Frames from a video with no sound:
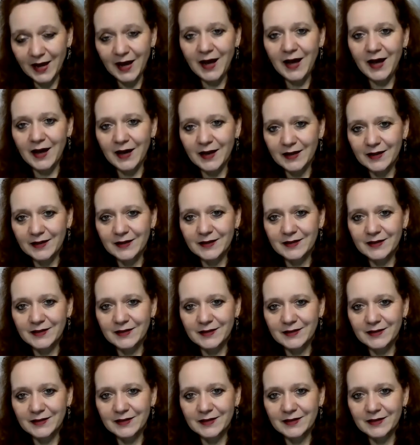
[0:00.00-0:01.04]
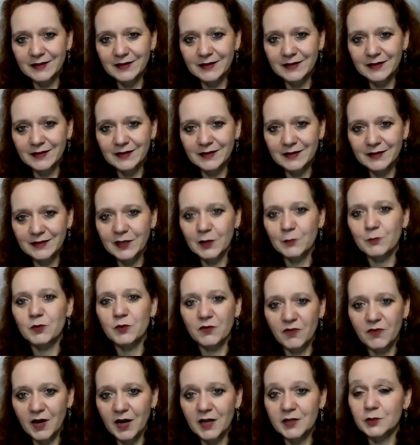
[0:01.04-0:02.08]
I can
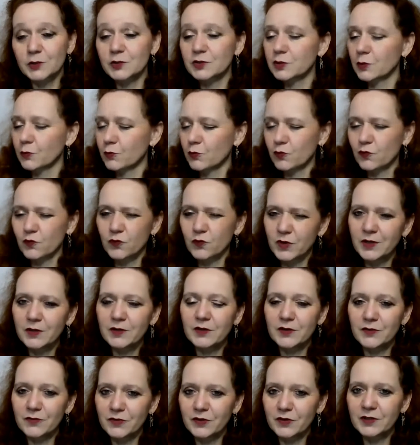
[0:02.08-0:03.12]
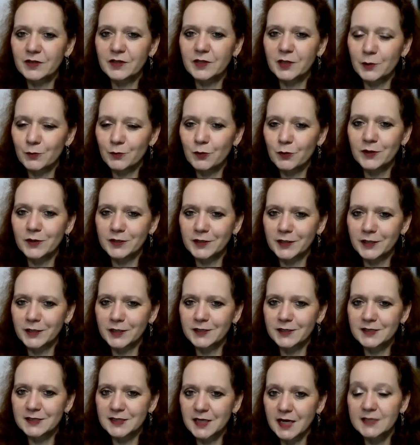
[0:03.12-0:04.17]
provide you some really, really important
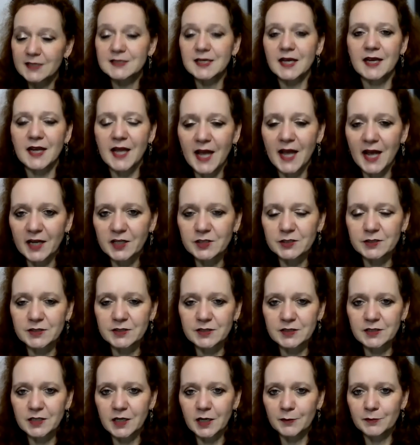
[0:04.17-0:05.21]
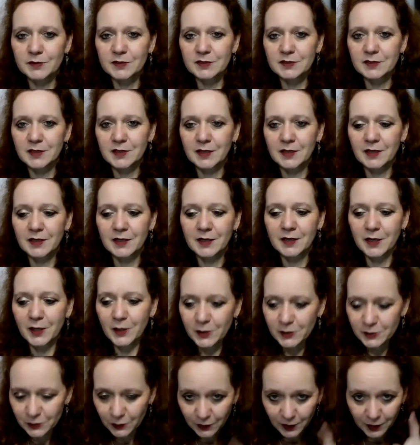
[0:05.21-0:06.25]
insights and action steps
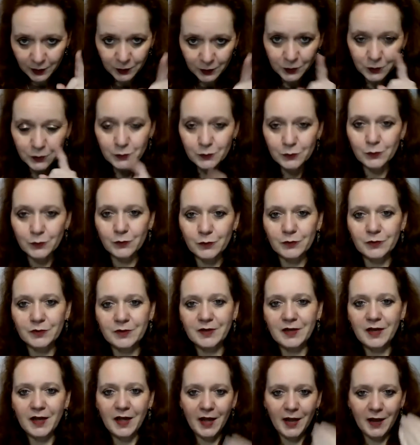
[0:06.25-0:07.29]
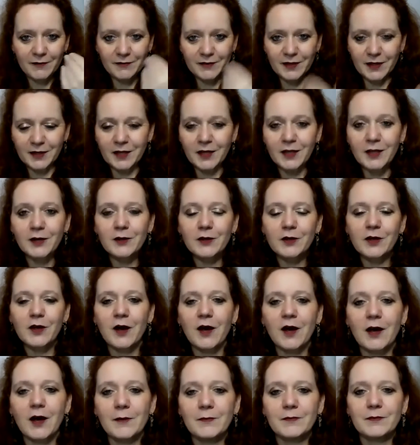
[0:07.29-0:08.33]
so that you have that inner
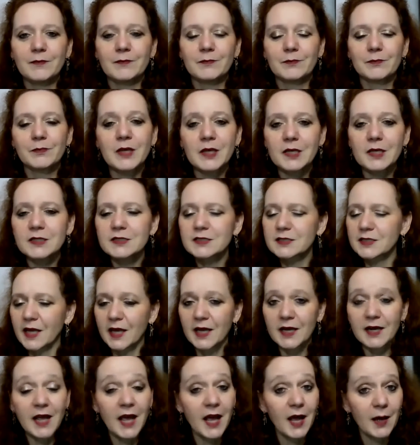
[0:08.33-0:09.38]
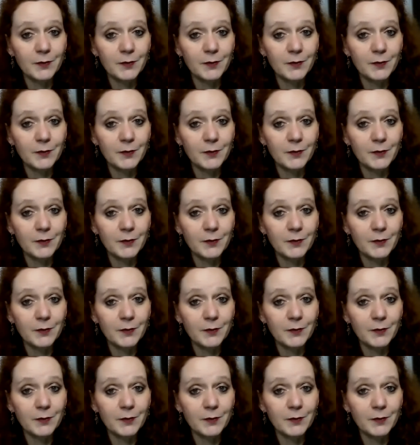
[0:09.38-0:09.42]
calm, peace, and